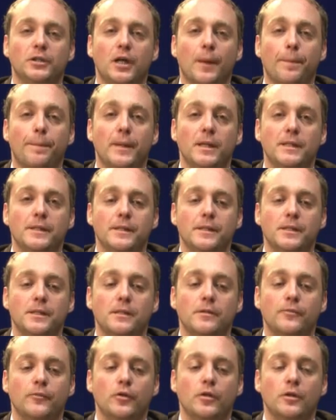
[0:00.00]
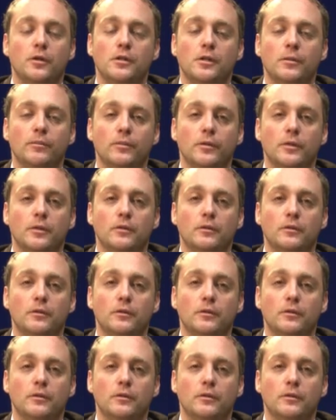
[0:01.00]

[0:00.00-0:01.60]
capacities, for example.